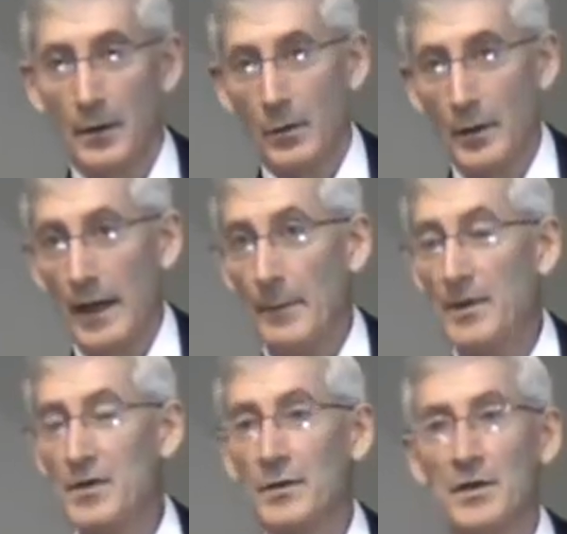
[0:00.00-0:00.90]
What
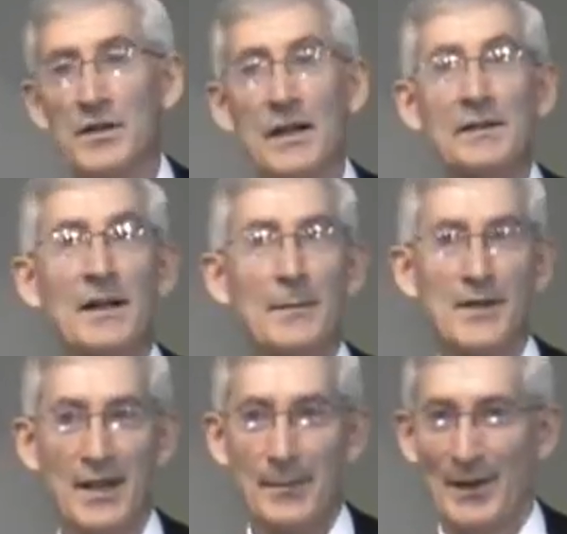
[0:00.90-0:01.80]
happens when the sun
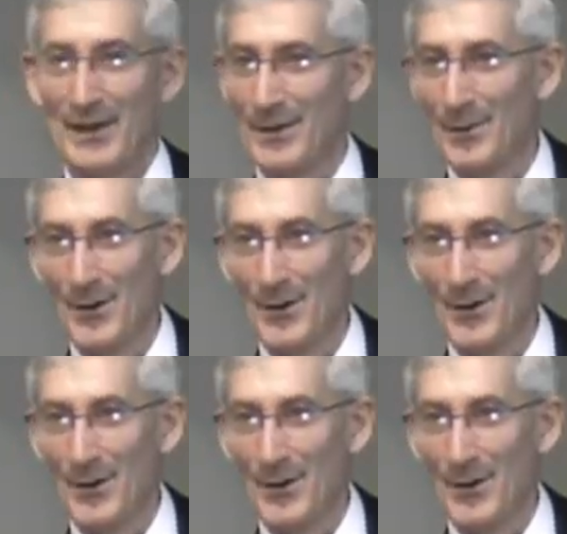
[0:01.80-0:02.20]
comes up in the